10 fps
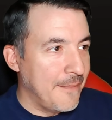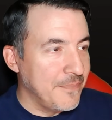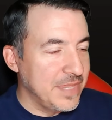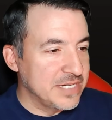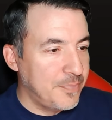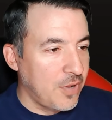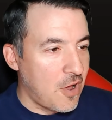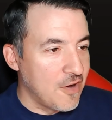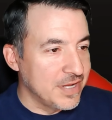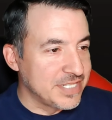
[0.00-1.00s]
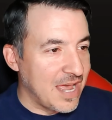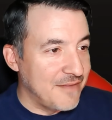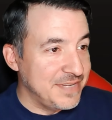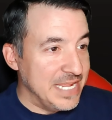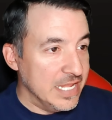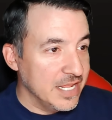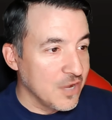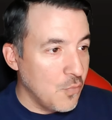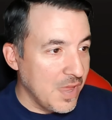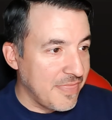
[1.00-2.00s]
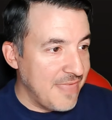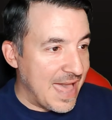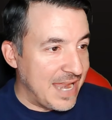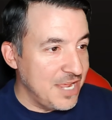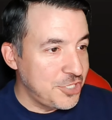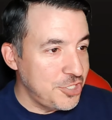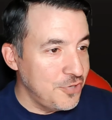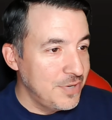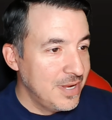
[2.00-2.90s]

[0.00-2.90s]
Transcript: this blog is kind of dealing with that issue.